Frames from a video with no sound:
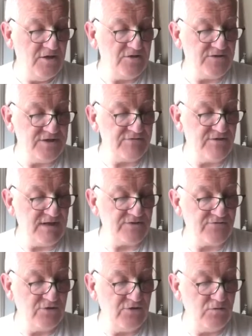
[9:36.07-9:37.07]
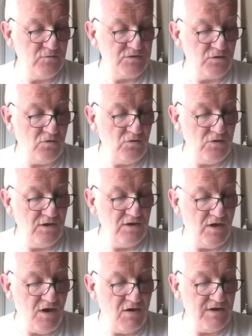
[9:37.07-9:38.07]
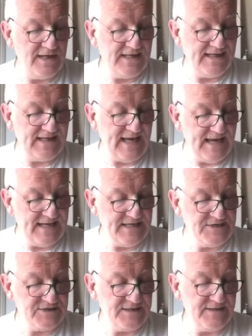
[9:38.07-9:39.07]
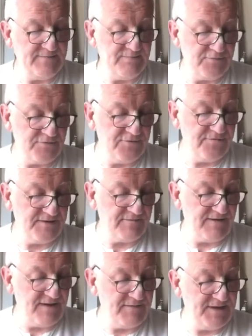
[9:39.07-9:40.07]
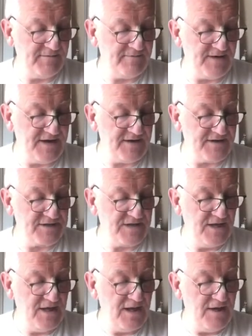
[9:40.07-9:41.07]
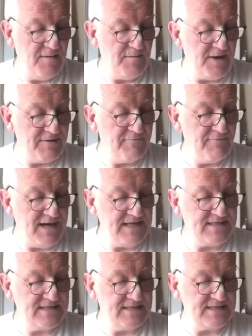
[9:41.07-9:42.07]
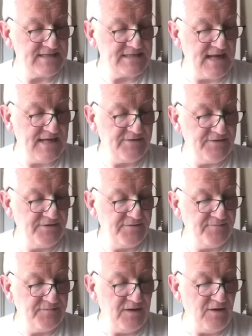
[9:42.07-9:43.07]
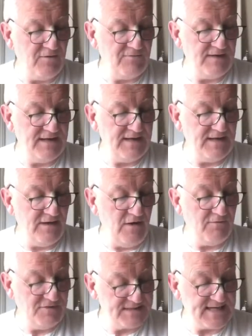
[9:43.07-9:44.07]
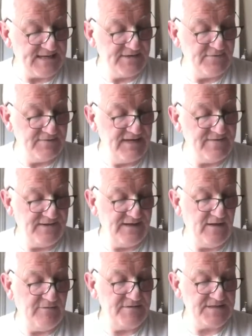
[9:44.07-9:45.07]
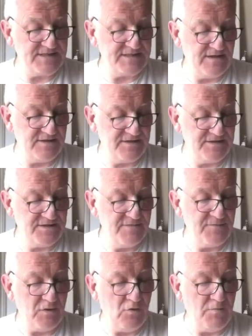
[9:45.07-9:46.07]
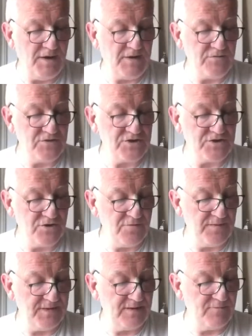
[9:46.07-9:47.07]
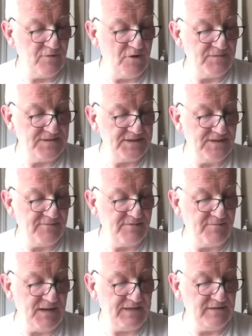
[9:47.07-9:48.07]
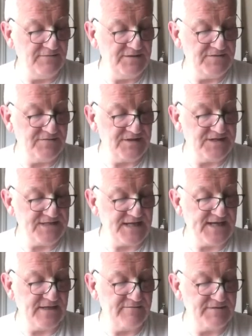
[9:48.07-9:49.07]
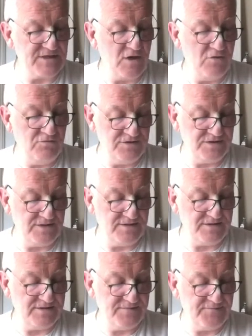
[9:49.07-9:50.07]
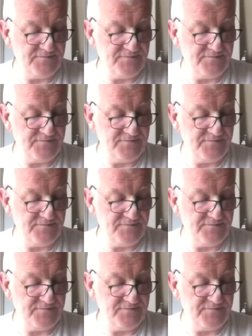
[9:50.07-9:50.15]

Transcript: Dhritarashtra was all along engaged in improving family affairs by raising the standard of living of his sons, or by usurping the property of the Pandavas for the sake of his own sons.